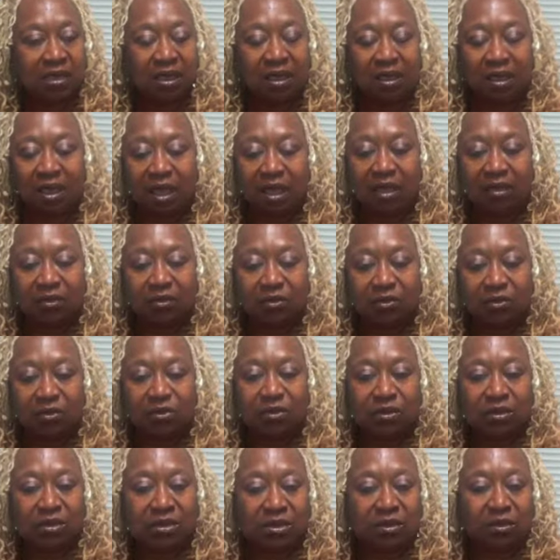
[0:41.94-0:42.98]
A lot of
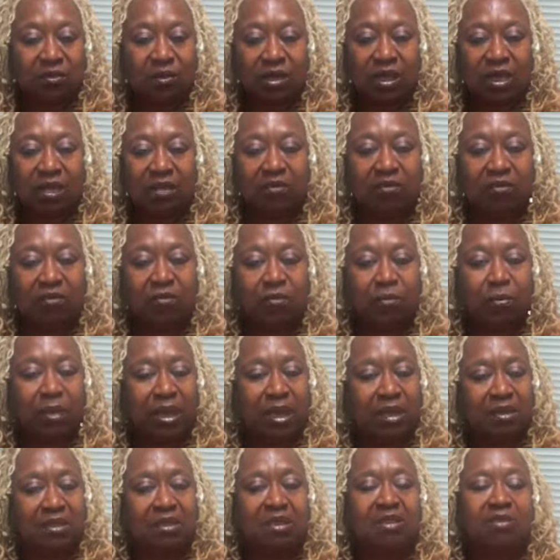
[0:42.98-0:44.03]
students don't have
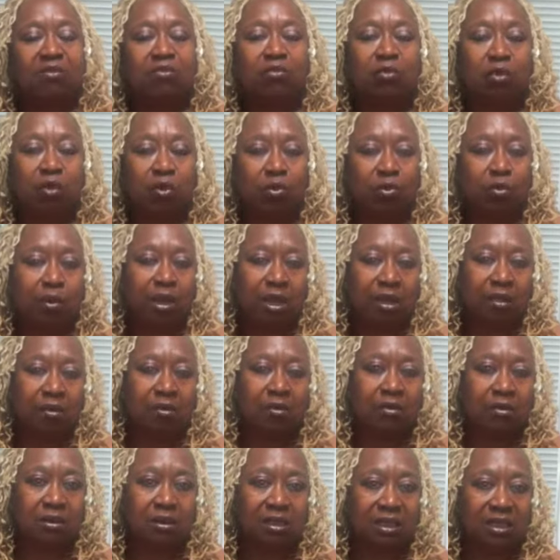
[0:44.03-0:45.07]
positive role
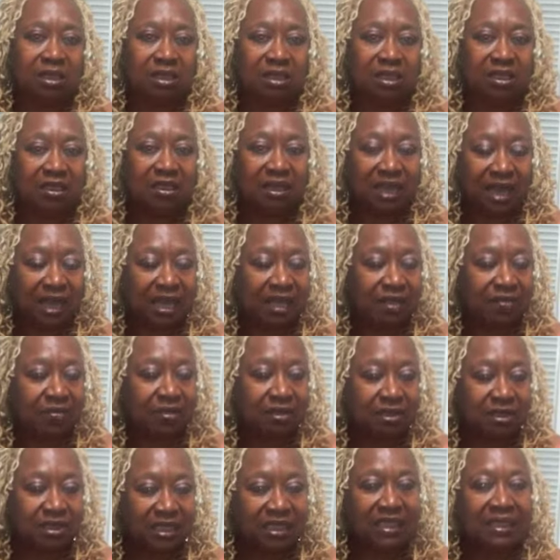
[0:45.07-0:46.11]
models in their
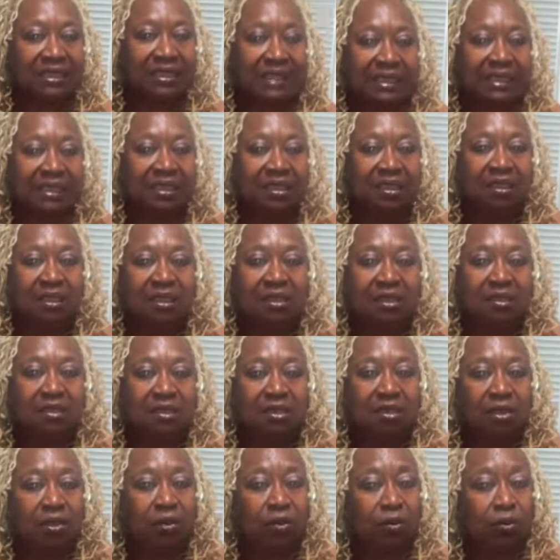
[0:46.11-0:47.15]
lives daily,
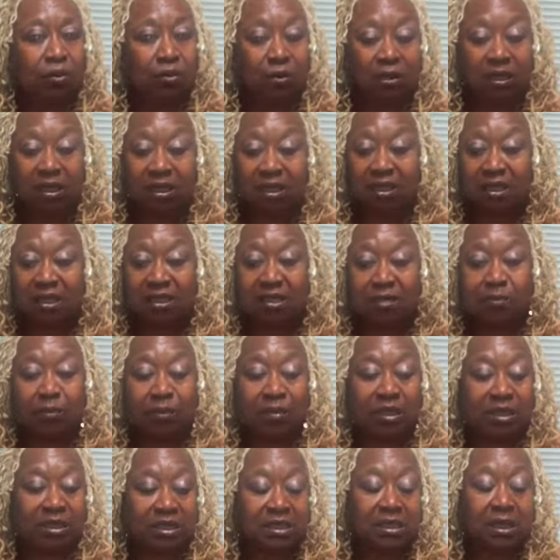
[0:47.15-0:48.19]
so it
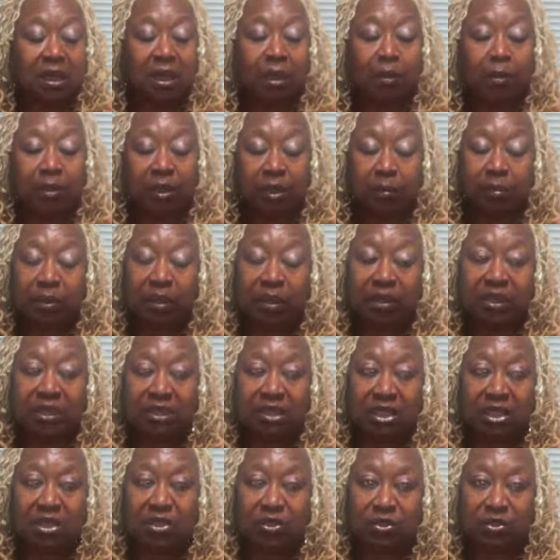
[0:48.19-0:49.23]
is incumbent upon the
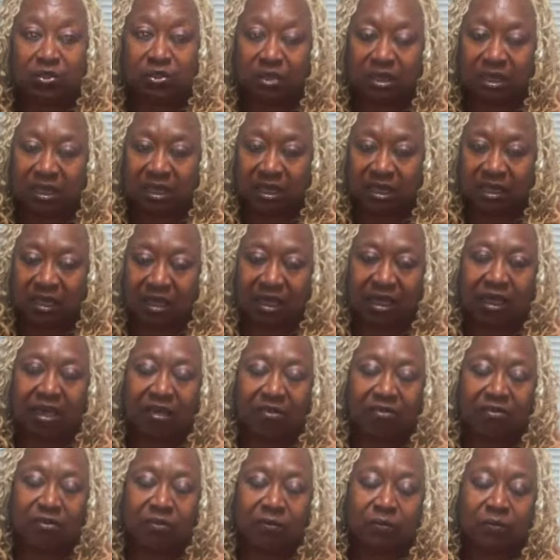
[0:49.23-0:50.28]
teachers in their
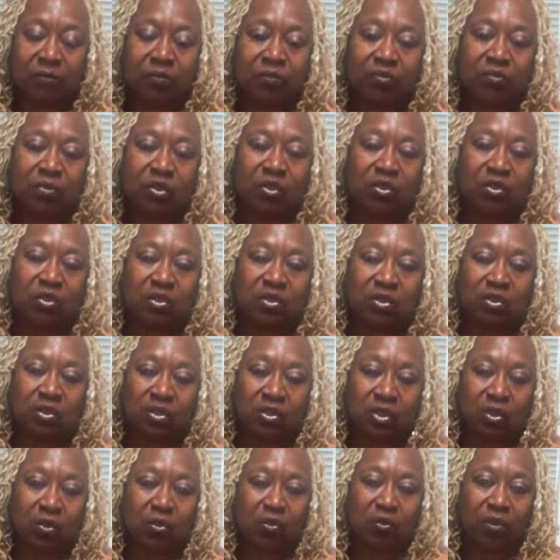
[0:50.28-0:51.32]
lives to
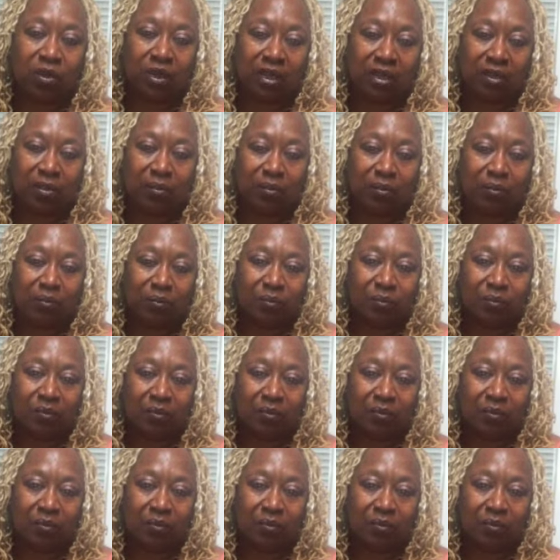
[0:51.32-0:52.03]
show them